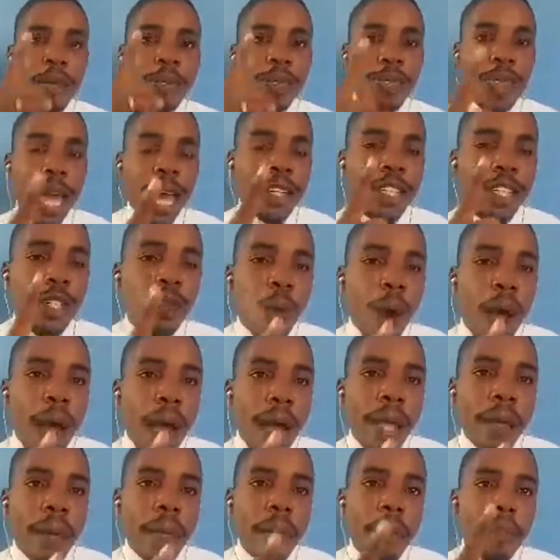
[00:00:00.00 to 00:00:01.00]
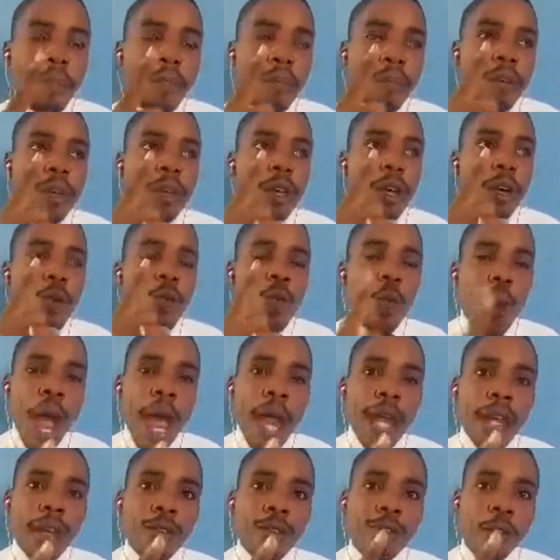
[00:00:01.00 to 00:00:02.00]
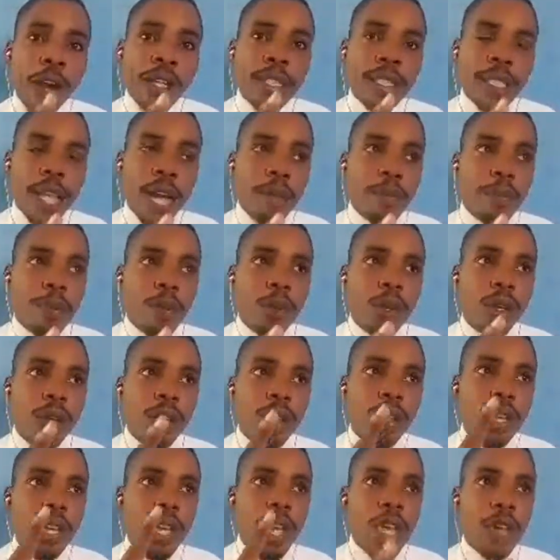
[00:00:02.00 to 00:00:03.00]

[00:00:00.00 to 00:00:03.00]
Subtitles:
That is why when, for example,